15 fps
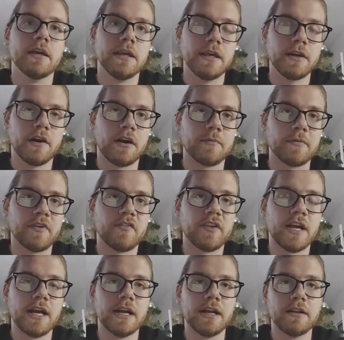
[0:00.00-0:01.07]
e-commerce
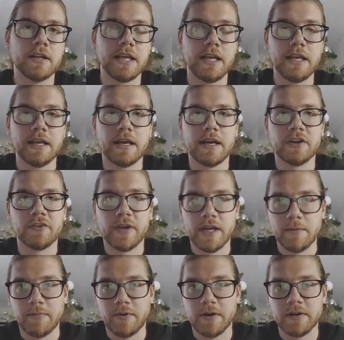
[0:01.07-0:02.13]
side, and EDI
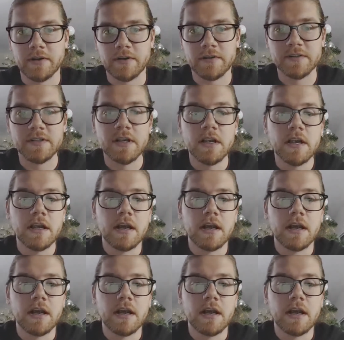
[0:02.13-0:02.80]
trading partners.